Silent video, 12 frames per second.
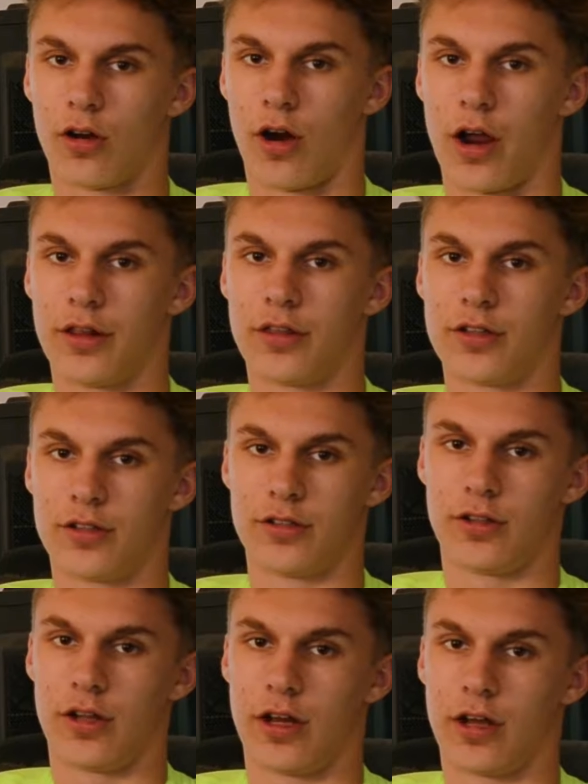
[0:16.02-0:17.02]
Alright, this
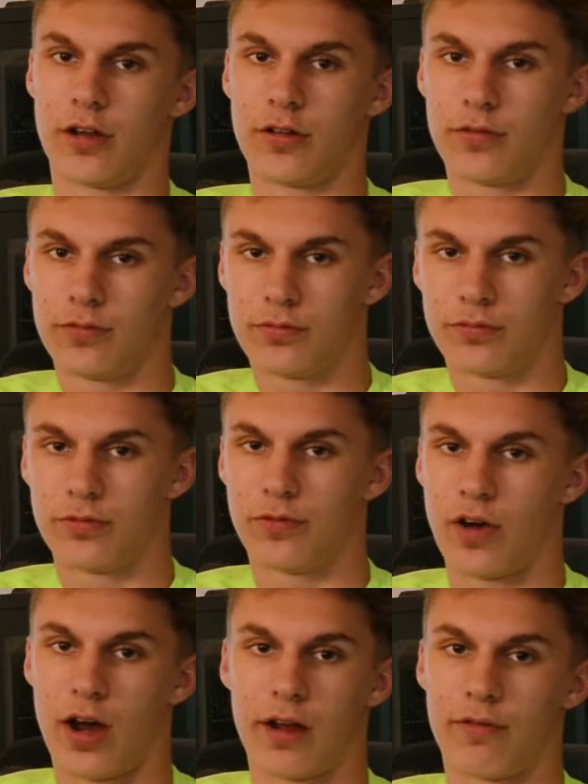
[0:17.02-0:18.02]
is like
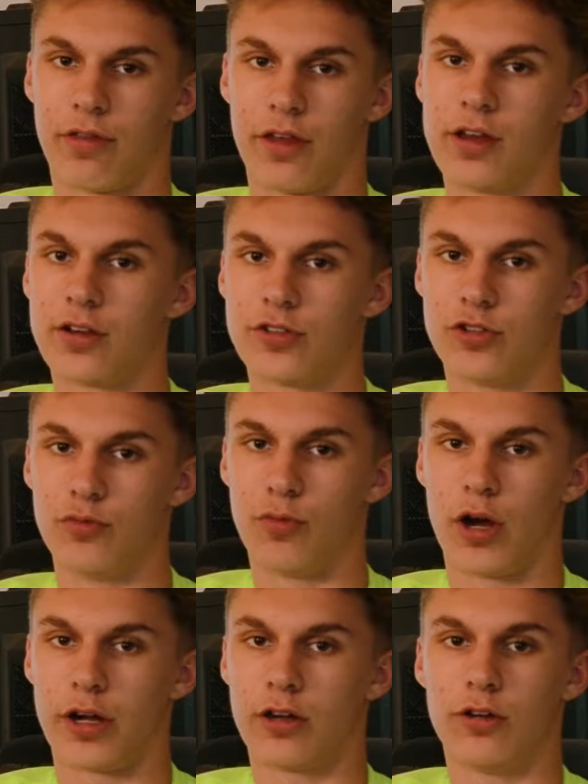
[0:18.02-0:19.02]
5 things you
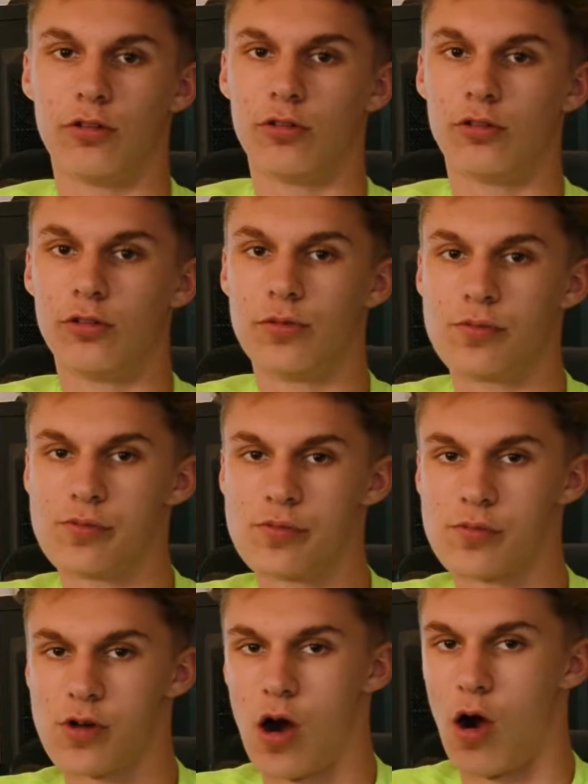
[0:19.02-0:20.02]
might Google.
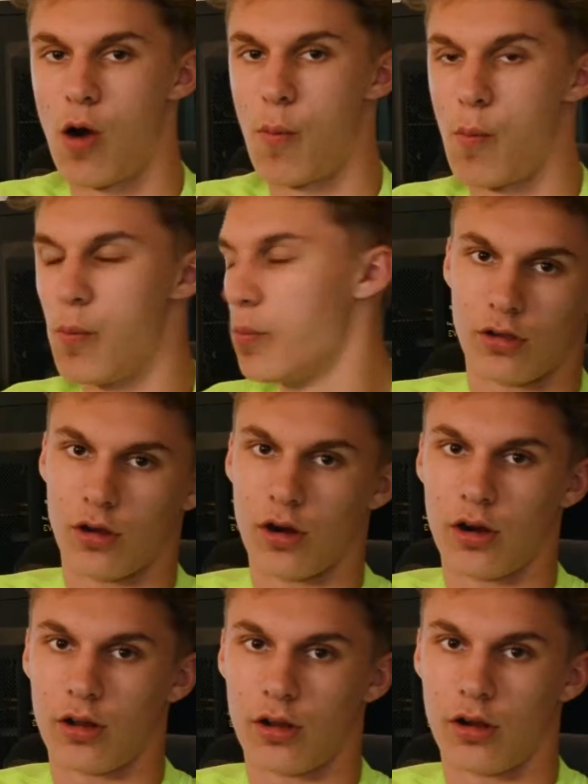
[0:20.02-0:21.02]

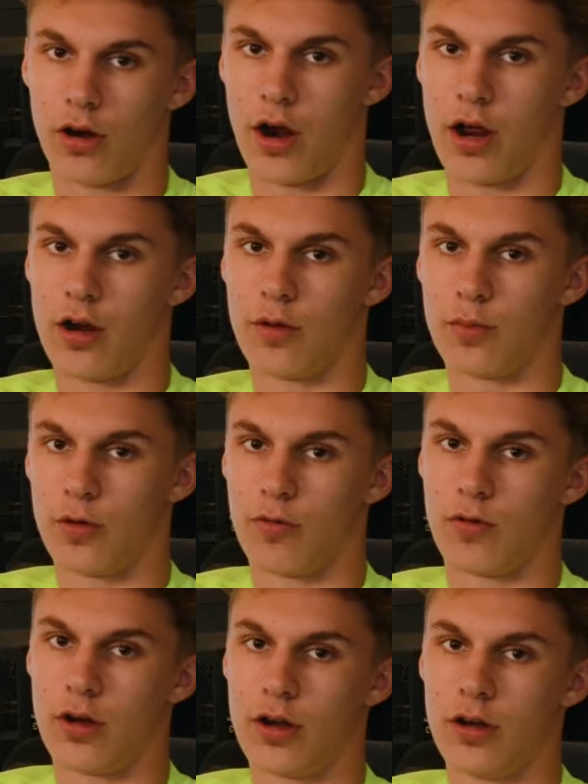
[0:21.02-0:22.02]
Alright, number
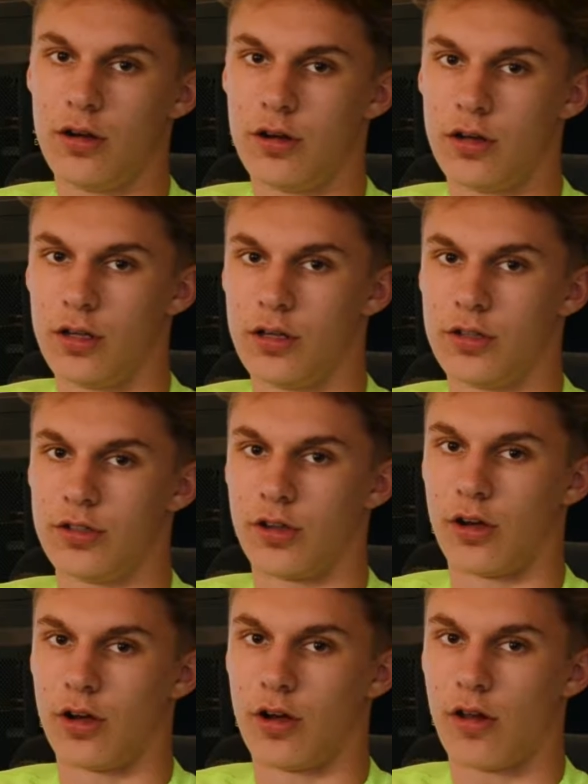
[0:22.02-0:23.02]
1 is
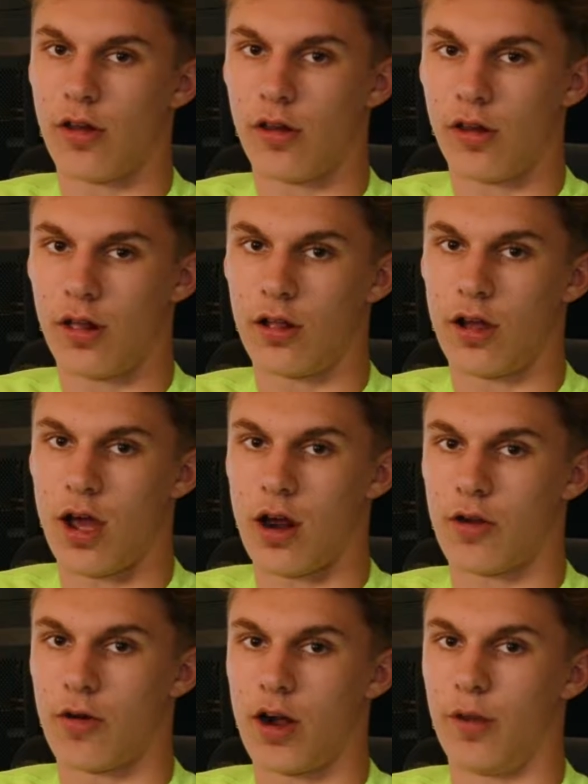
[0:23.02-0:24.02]
how
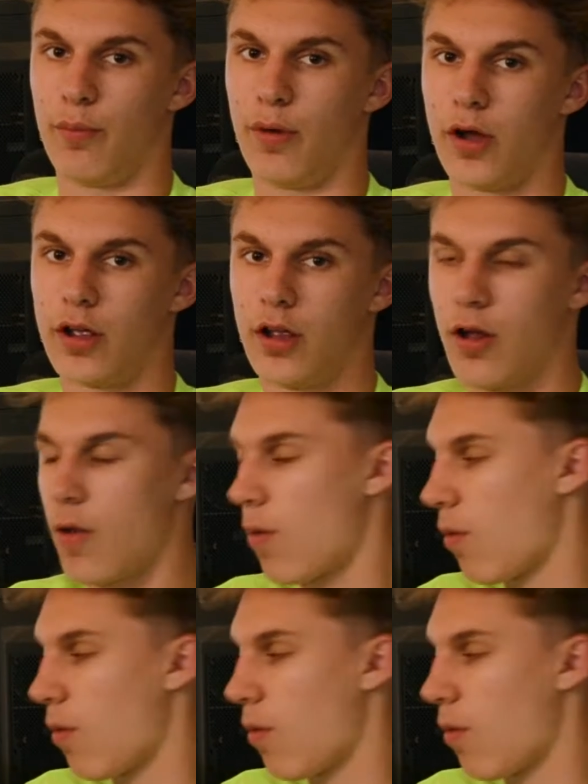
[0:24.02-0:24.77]
to ride a bike.